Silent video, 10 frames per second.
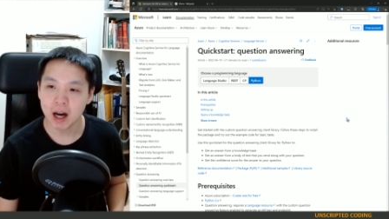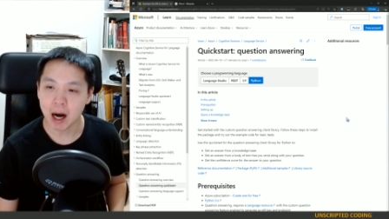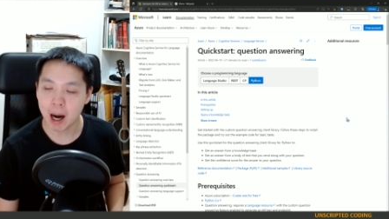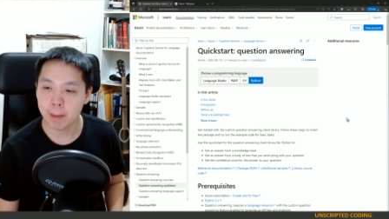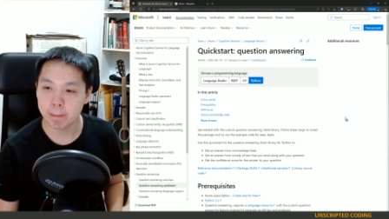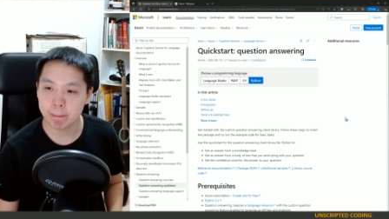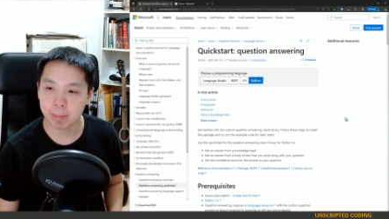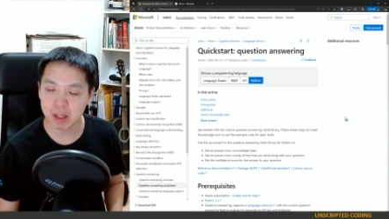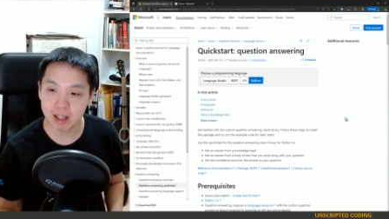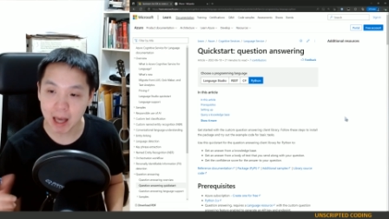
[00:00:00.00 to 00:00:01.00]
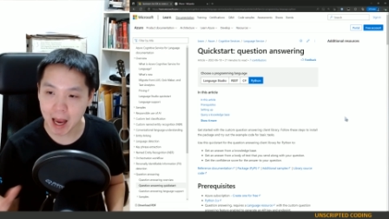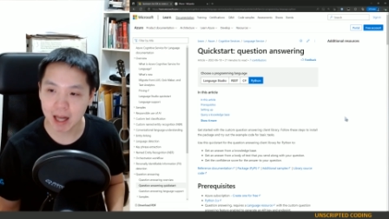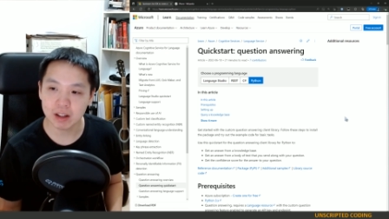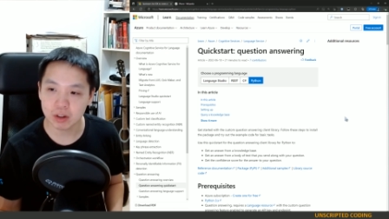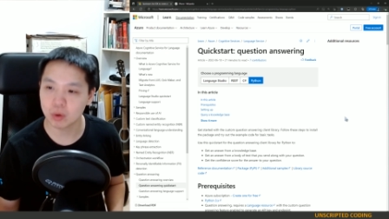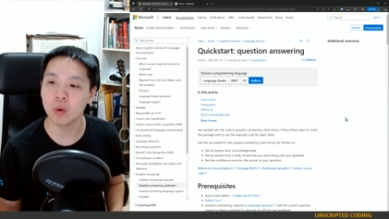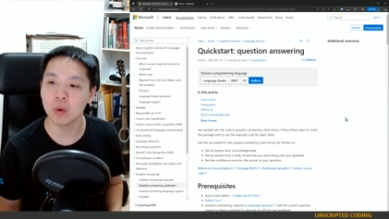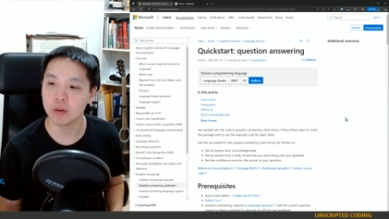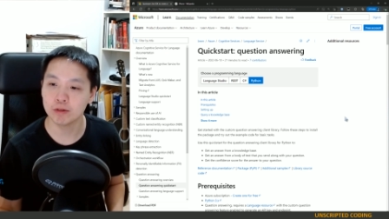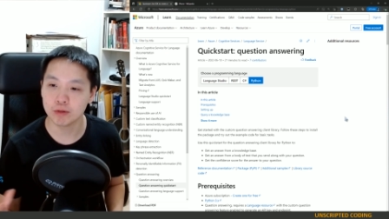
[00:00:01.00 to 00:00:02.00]
Um, but the end
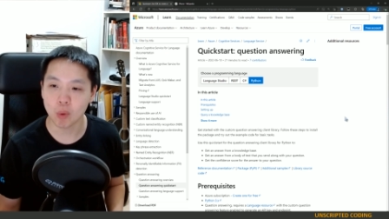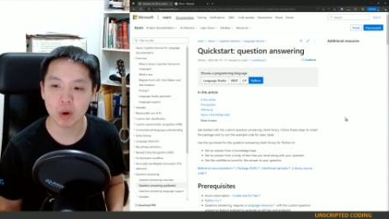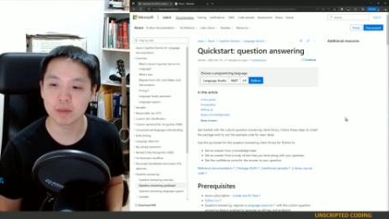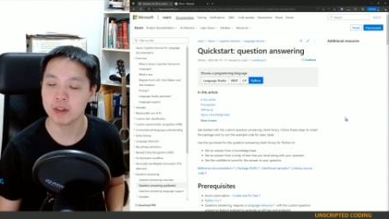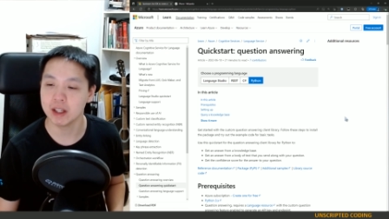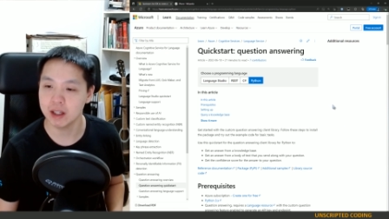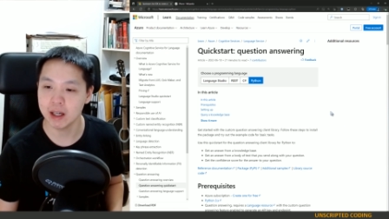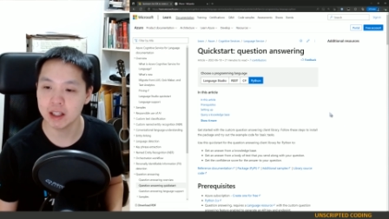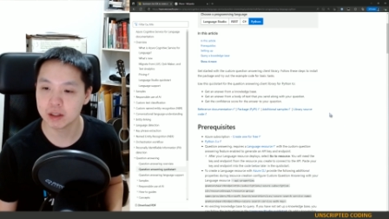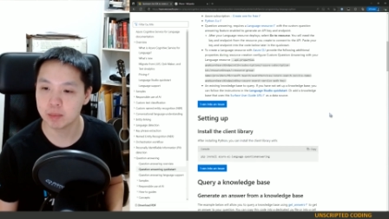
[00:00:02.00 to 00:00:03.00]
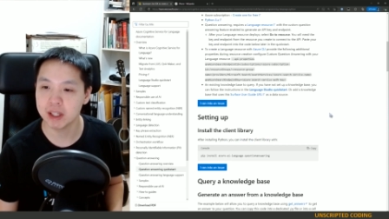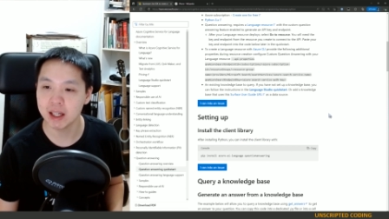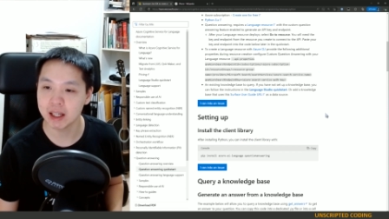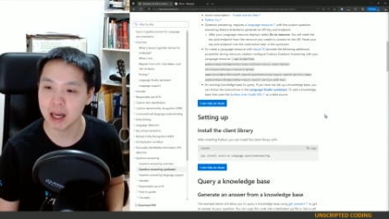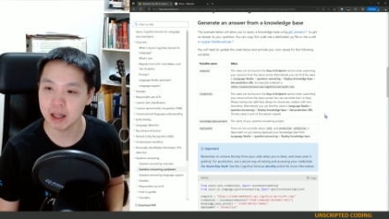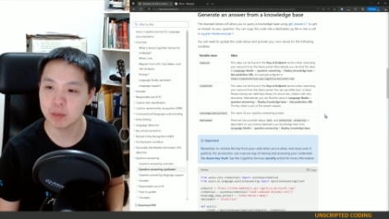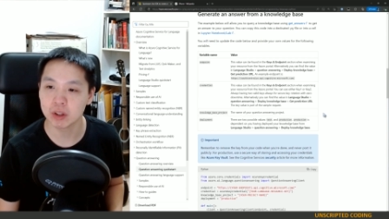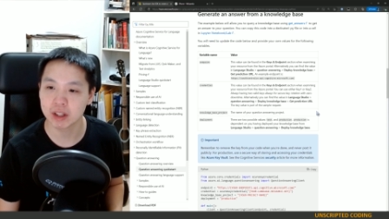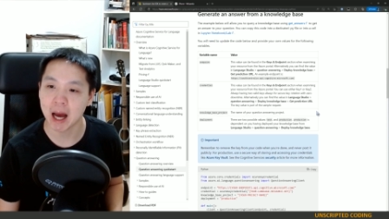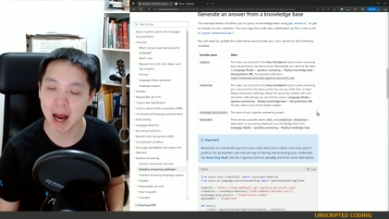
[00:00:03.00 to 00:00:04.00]
goal for me is being
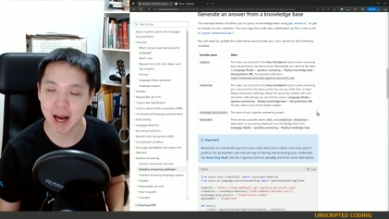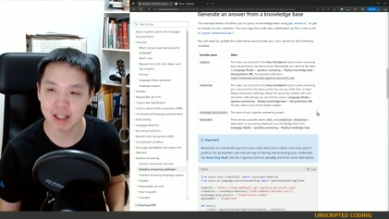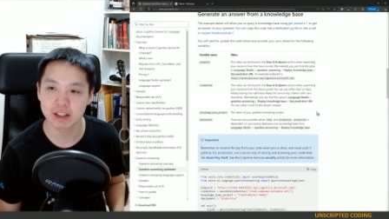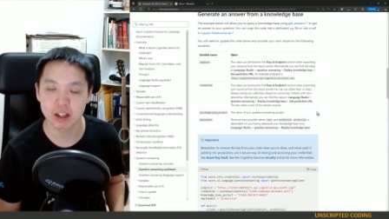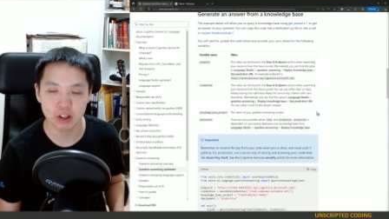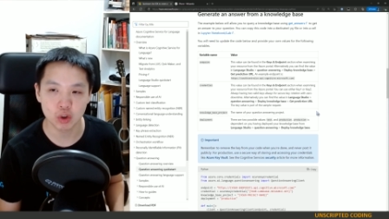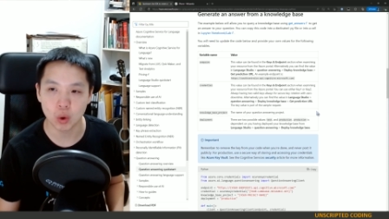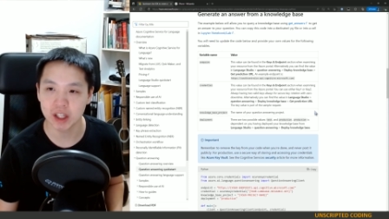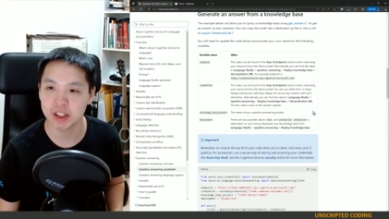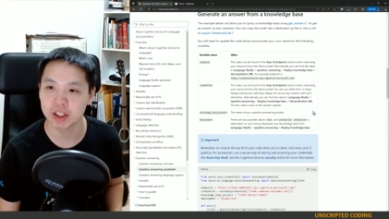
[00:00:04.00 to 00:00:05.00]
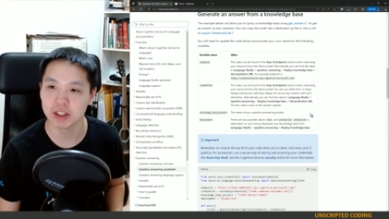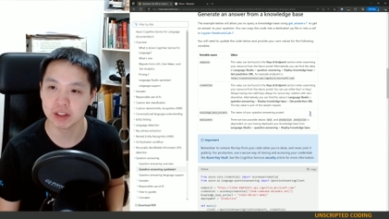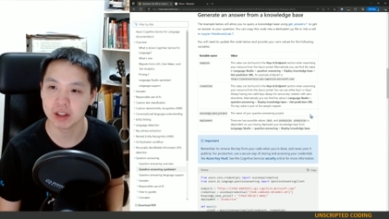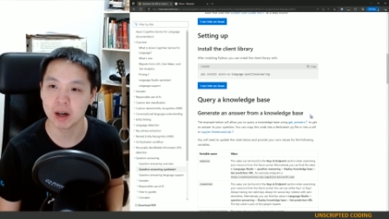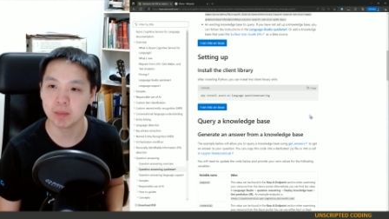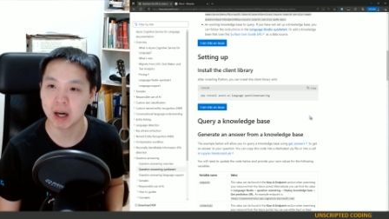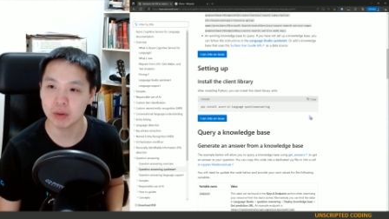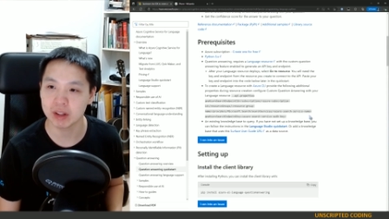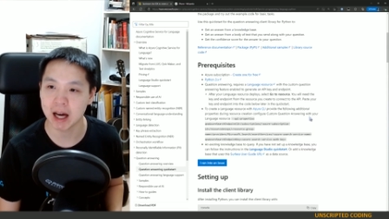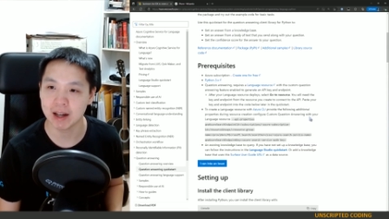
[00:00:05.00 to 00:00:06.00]
able to ask questions
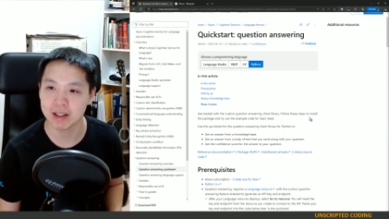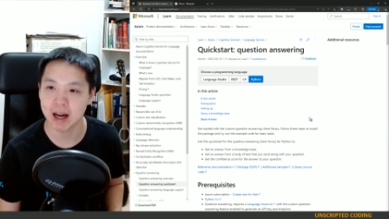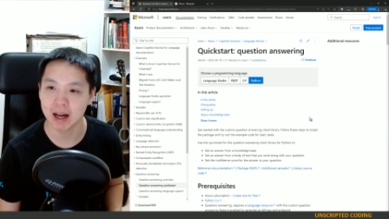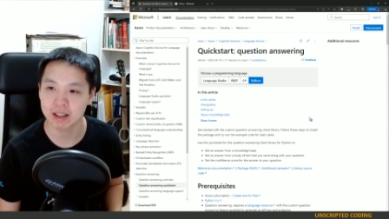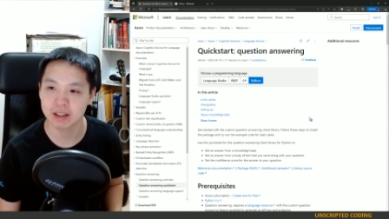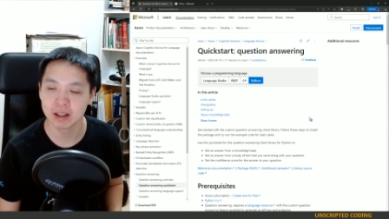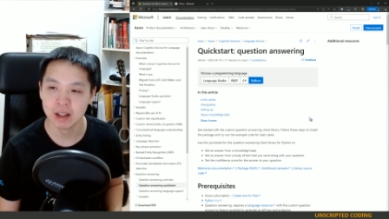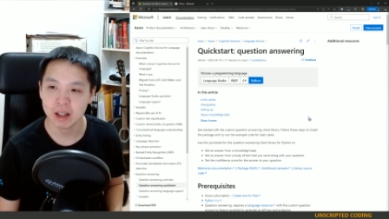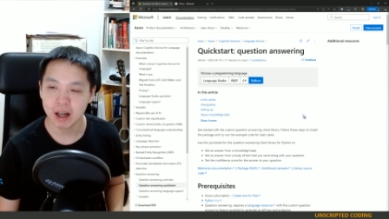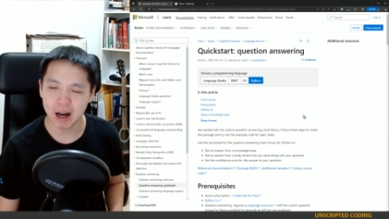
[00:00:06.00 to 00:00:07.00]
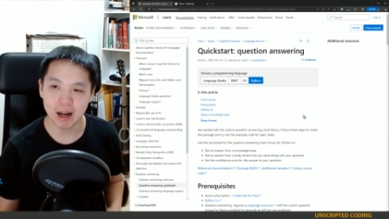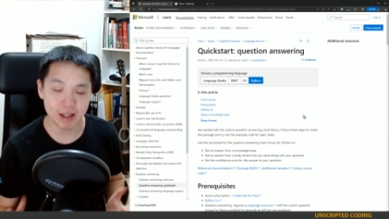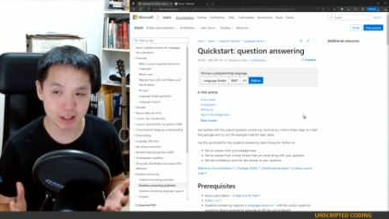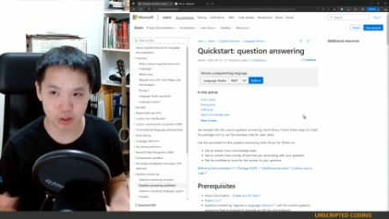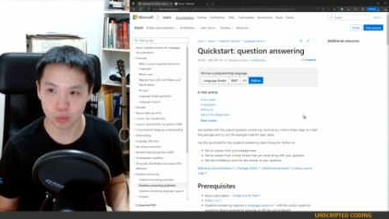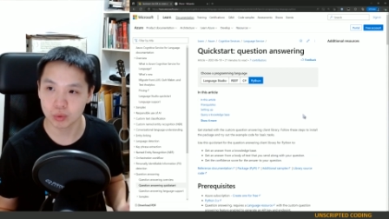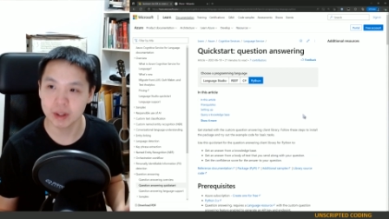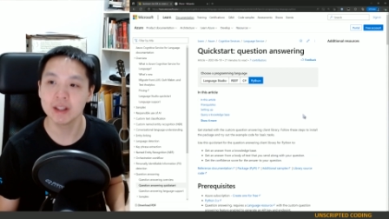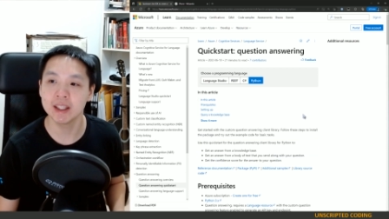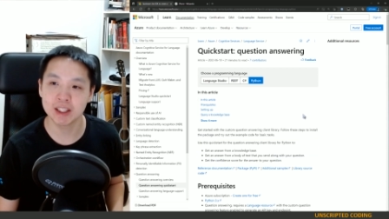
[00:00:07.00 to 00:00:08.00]
about that text. Uh, it's a
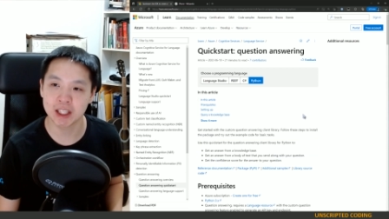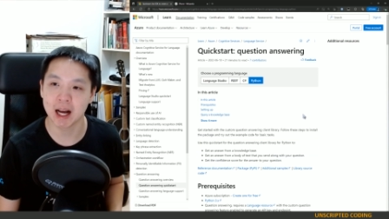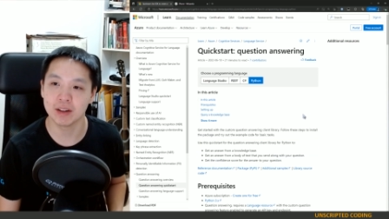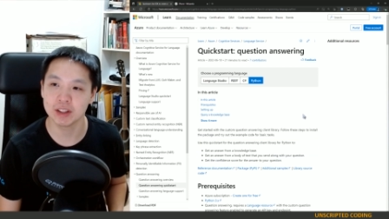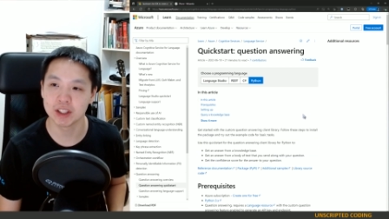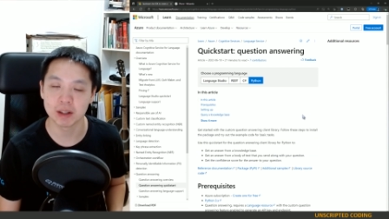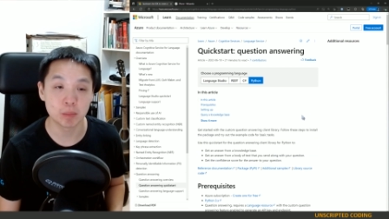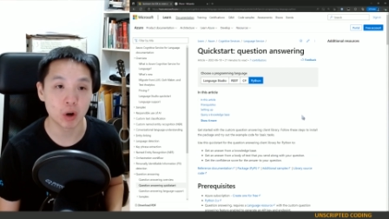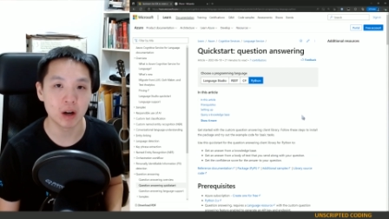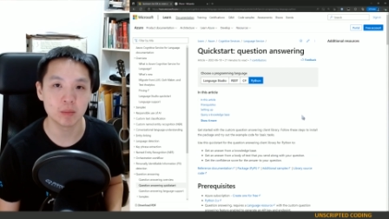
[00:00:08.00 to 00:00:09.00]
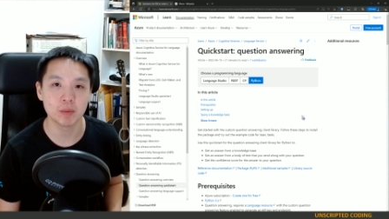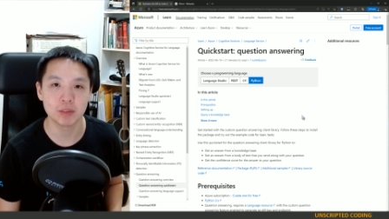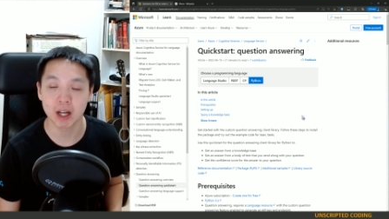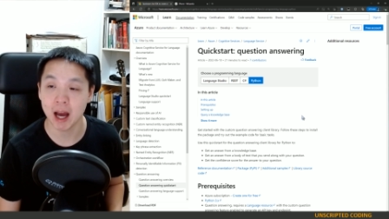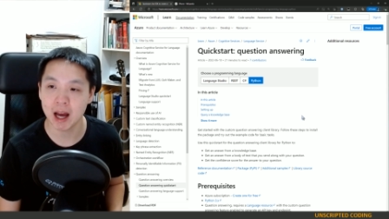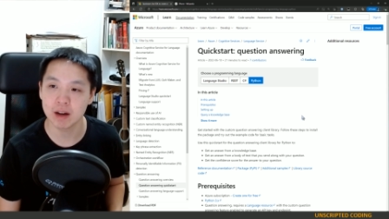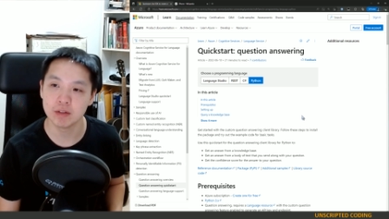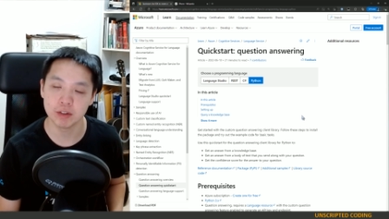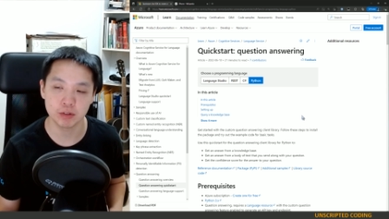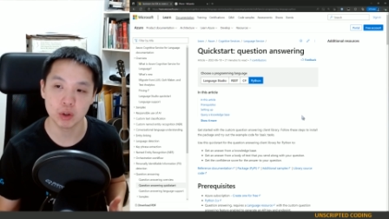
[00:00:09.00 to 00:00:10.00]
really challenging problem to
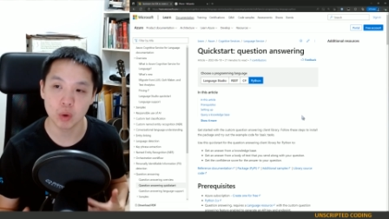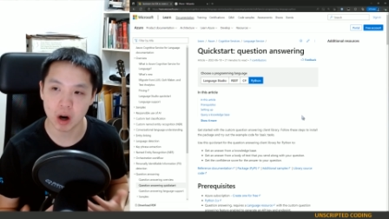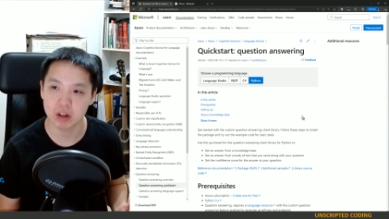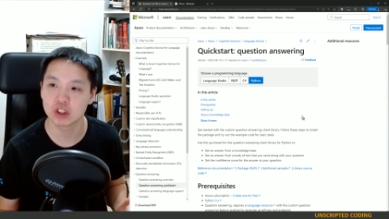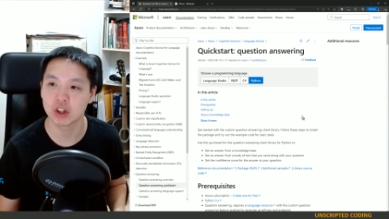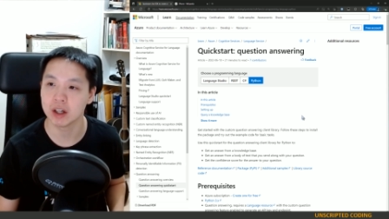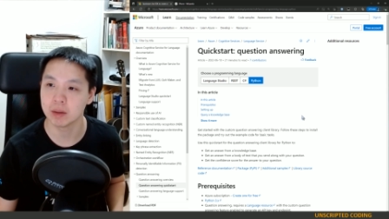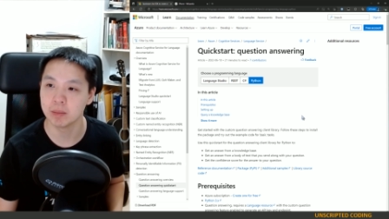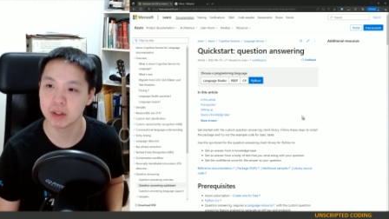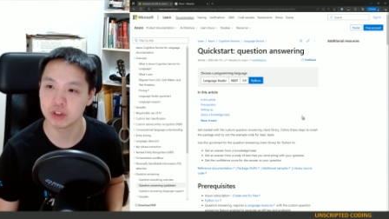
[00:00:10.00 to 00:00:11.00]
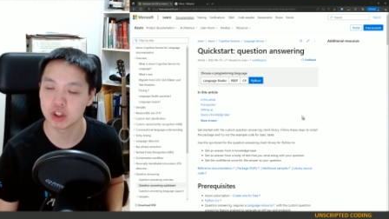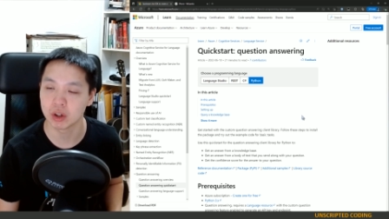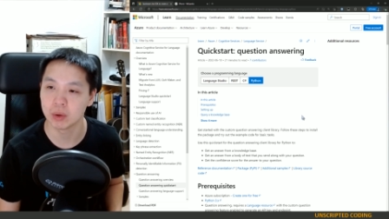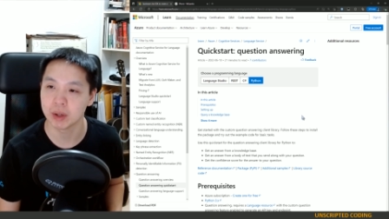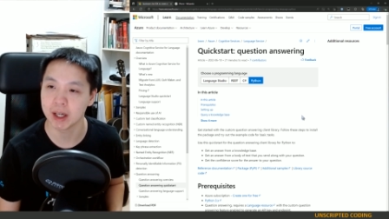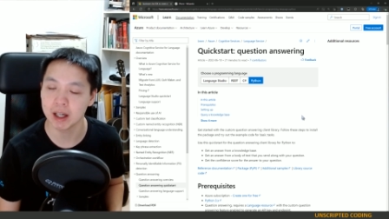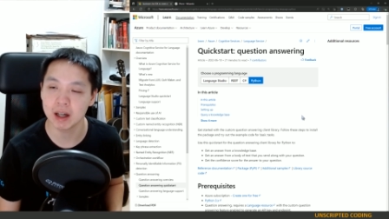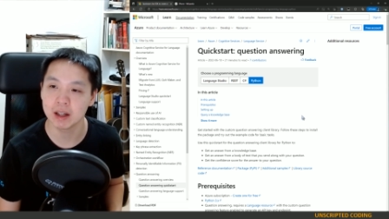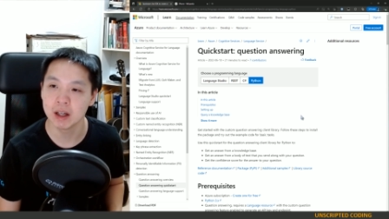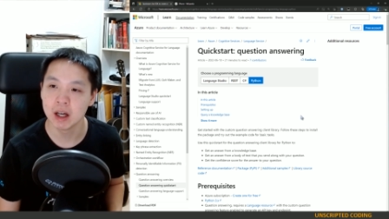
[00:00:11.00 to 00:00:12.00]
have if you are trying to build your own
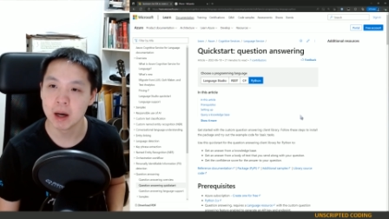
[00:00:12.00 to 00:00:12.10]
AI,